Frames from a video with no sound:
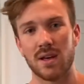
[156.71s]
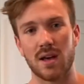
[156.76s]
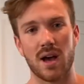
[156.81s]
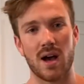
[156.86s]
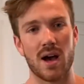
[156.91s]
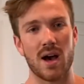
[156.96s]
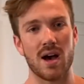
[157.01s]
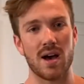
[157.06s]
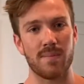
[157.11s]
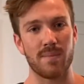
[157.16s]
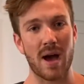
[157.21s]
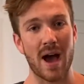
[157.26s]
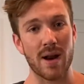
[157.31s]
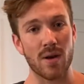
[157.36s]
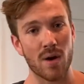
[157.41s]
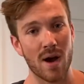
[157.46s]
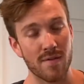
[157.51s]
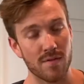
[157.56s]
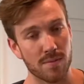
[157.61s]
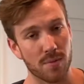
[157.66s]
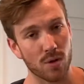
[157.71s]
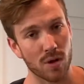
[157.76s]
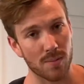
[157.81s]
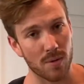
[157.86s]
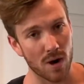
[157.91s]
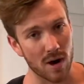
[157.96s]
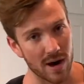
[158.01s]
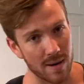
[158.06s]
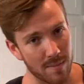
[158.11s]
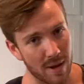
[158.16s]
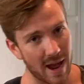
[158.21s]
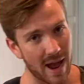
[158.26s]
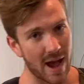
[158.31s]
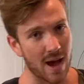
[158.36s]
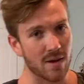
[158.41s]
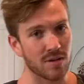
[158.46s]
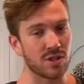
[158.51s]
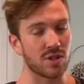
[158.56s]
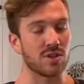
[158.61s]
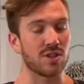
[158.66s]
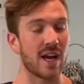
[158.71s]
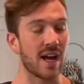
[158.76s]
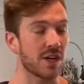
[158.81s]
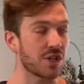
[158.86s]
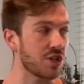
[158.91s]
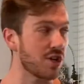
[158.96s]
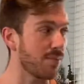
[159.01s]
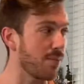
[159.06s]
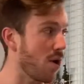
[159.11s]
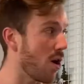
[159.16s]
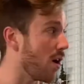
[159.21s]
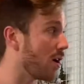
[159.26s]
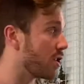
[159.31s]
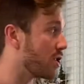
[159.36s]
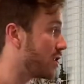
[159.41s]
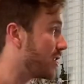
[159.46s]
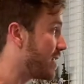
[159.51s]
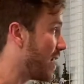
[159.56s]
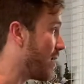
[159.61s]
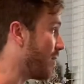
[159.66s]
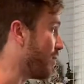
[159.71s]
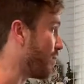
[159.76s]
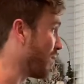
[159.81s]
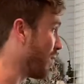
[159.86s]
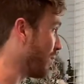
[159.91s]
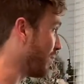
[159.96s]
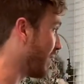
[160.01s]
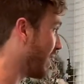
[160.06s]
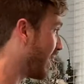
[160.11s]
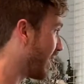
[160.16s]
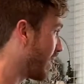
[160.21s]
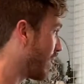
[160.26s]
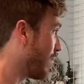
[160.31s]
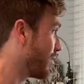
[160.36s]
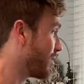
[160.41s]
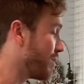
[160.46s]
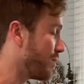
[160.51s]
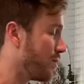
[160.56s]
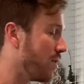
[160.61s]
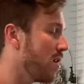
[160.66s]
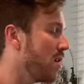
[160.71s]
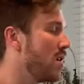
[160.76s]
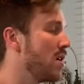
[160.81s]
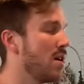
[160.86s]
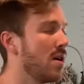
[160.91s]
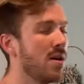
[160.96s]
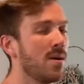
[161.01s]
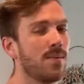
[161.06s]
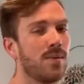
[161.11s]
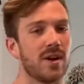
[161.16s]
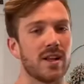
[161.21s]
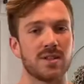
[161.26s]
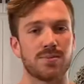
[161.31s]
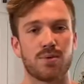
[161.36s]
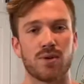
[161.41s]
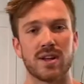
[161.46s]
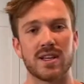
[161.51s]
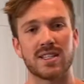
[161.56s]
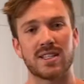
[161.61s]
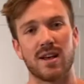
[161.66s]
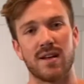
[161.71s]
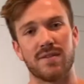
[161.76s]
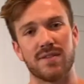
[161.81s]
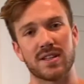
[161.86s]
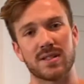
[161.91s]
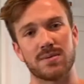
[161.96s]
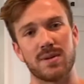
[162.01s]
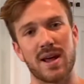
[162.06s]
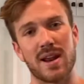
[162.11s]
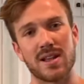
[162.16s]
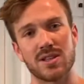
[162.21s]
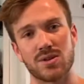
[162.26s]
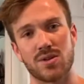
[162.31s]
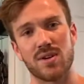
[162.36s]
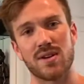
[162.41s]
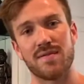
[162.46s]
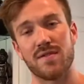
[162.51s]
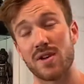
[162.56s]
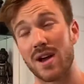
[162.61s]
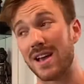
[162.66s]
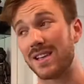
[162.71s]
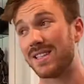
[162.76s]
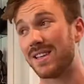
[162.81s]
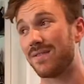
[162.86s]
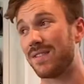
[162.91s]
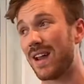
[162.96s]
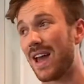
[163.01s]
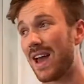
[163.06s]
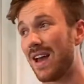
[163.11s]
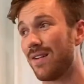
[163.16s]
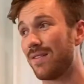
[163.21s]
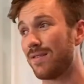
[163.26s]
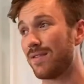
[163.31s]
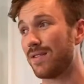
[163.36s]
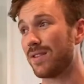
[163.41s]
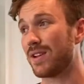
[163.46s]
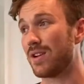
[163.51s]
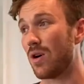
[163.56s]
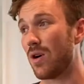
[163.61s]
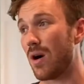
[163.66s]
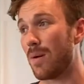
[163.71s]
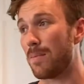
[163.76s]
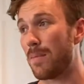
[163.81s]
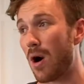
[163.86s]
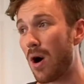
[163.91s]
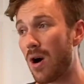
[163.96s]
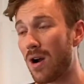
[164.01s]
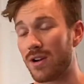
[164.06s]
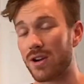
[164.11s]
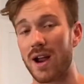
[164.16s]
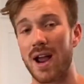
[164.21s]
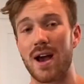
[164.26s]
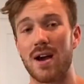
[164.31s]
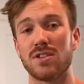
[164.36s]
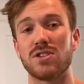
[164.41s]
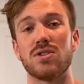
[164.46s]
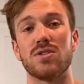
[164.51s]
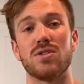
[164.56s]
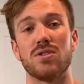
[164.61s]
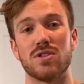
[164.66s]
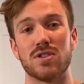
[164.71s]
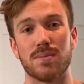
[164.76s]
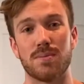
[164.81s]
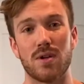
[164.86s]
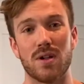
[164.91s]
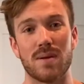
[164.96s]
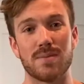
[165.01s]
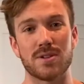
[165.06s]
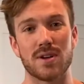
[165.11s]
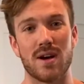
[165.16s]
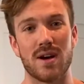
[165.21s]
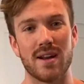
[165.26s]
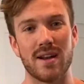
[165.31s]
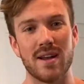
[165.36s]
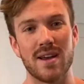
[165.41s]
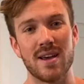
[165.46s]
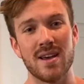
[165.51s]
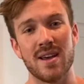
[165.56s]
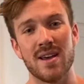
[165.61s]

I don't have a pull-up bar in my house. There's actually a park just down the road that I go to, but it's pretty self-explanatory. If you guys even have, a bar in your house you can do some pull-ups on.